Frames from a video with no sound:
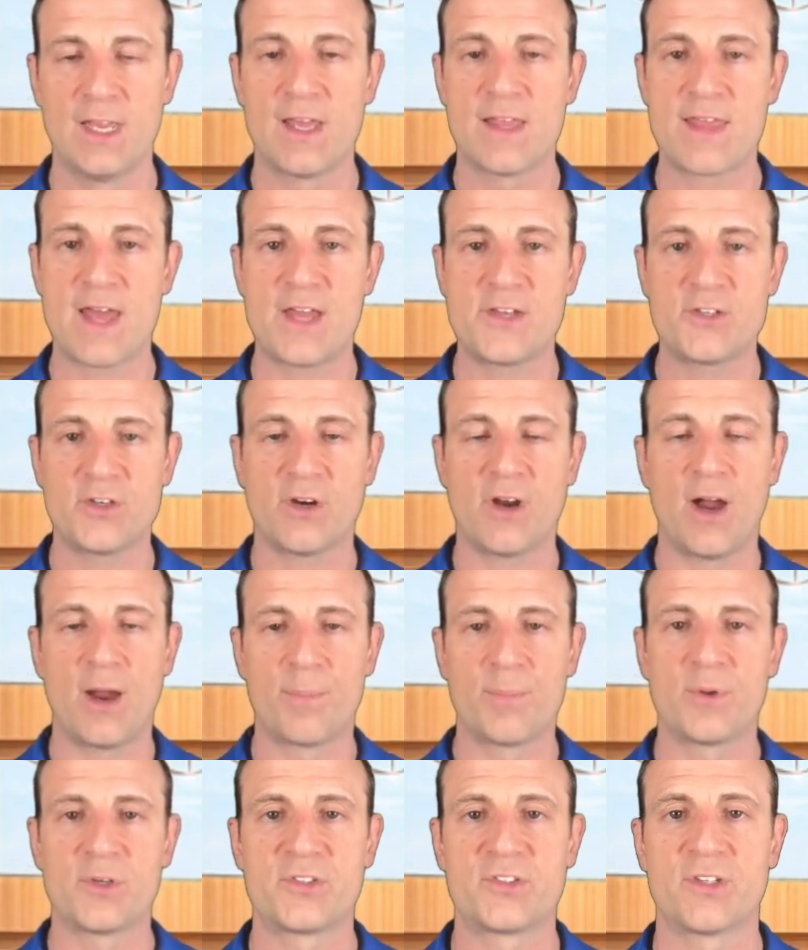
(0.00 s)
That's your
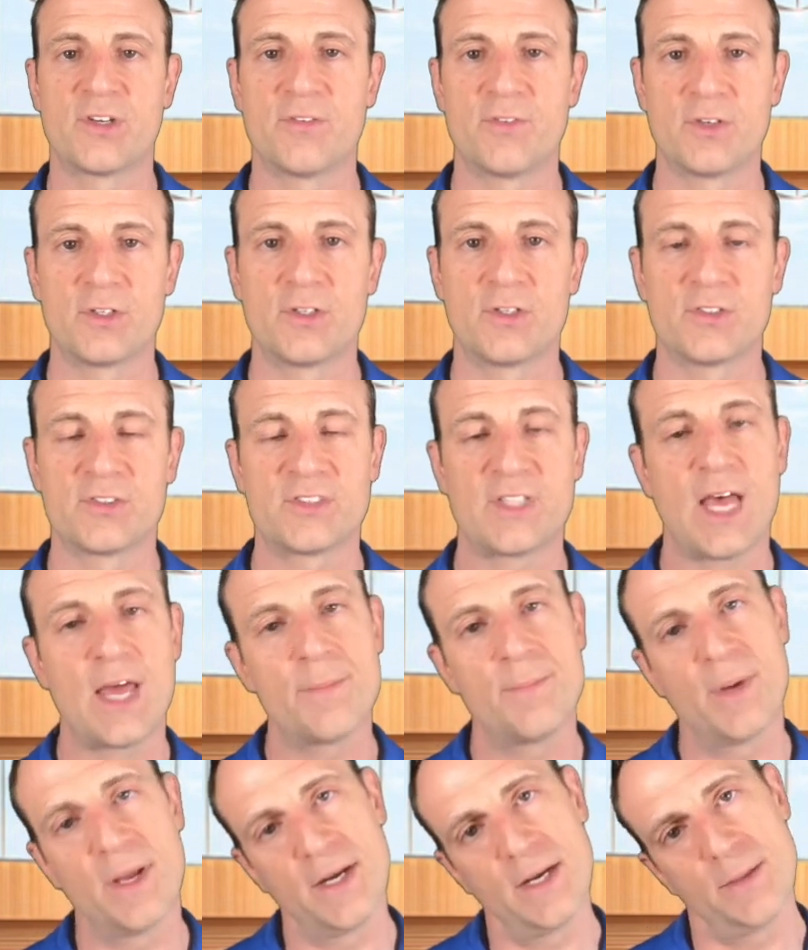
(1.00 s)
upper cervical
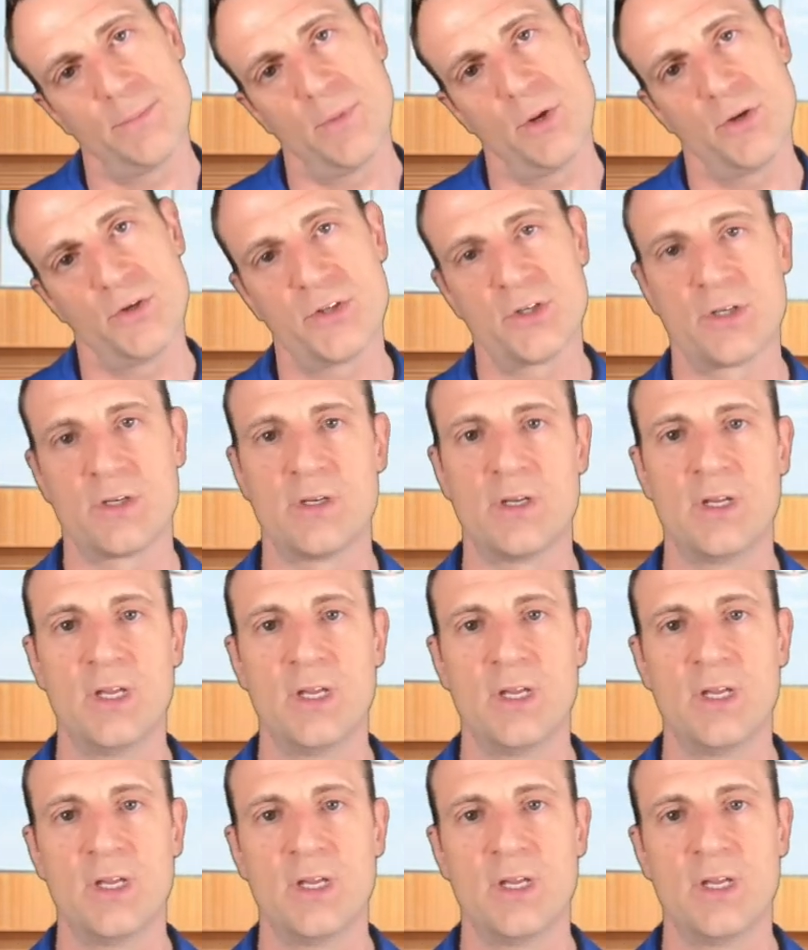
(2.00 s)
side bending motion.